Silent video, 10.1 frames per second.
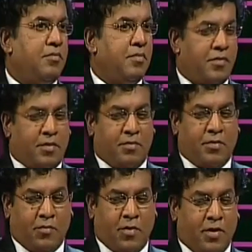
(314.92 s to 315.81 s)

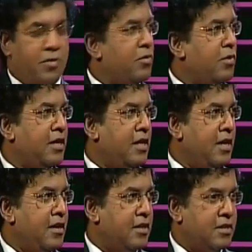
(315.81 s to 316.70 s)
before we go to other
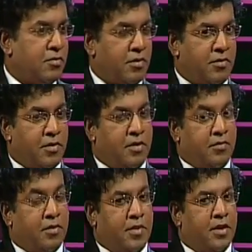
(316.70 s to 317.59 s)
areas, now,
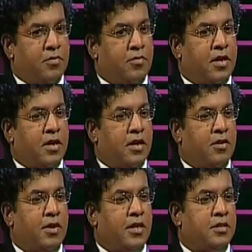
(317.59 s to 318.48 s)
if I may to
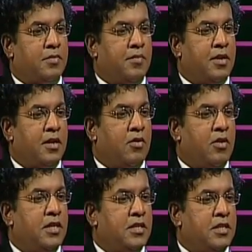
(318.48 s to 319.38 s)
look at this public law,
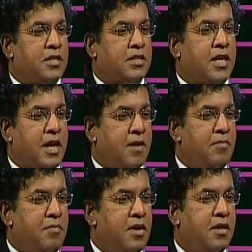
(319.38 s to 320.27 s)
is it the
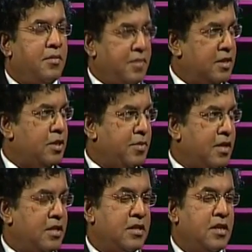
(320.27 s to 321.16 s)
same, the
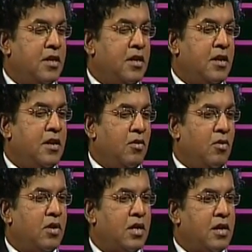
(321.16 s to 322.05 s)
principles, in
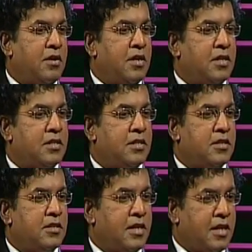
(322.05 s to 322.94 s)
all countries
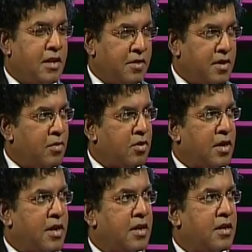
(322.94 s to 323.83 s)
that have a
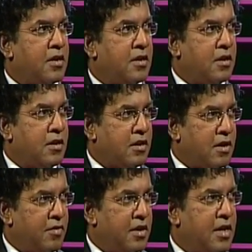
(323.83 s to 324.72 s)
democratic
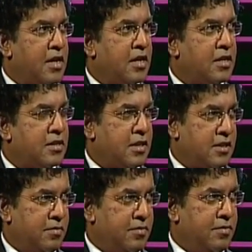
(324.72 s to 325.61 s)
governing system?